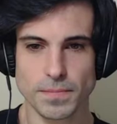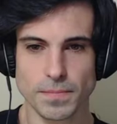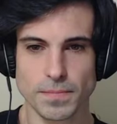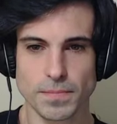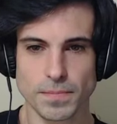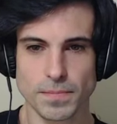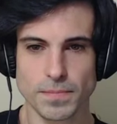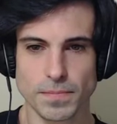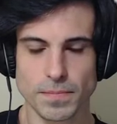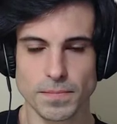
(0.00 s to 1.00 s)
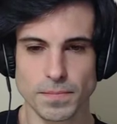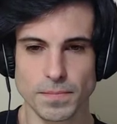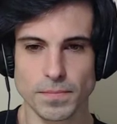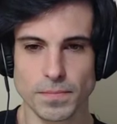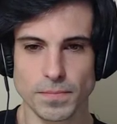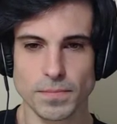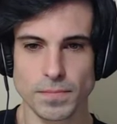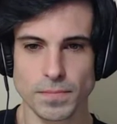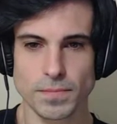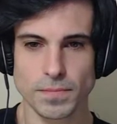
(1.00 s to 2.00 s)

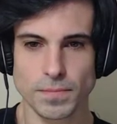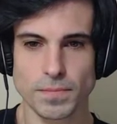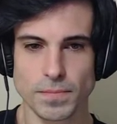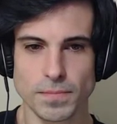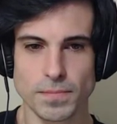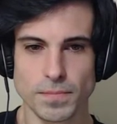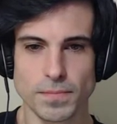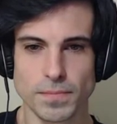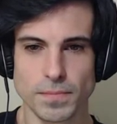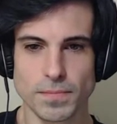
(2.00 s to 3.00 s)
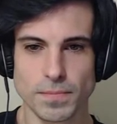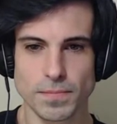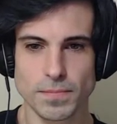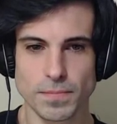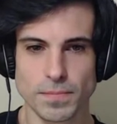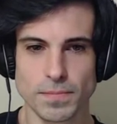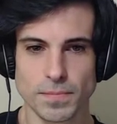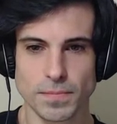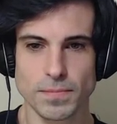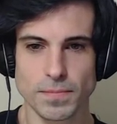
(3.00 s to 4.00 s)

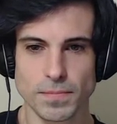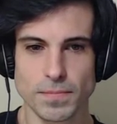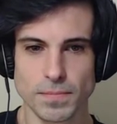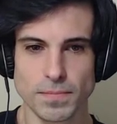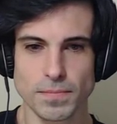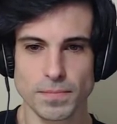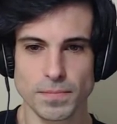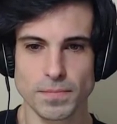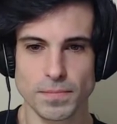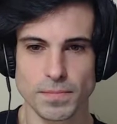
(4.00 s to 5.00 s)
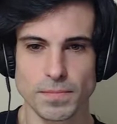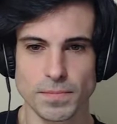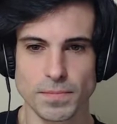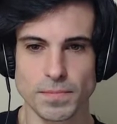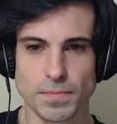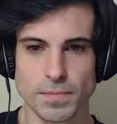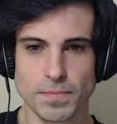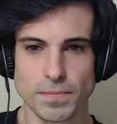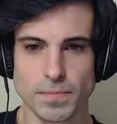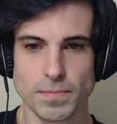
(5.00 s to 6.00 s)

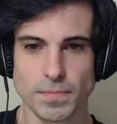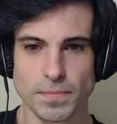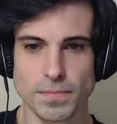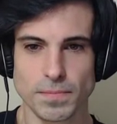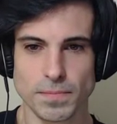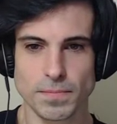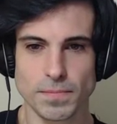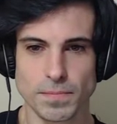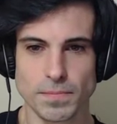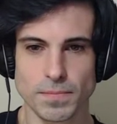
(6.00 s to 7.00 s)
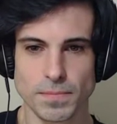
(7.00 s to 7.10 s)
The person shown says nothing.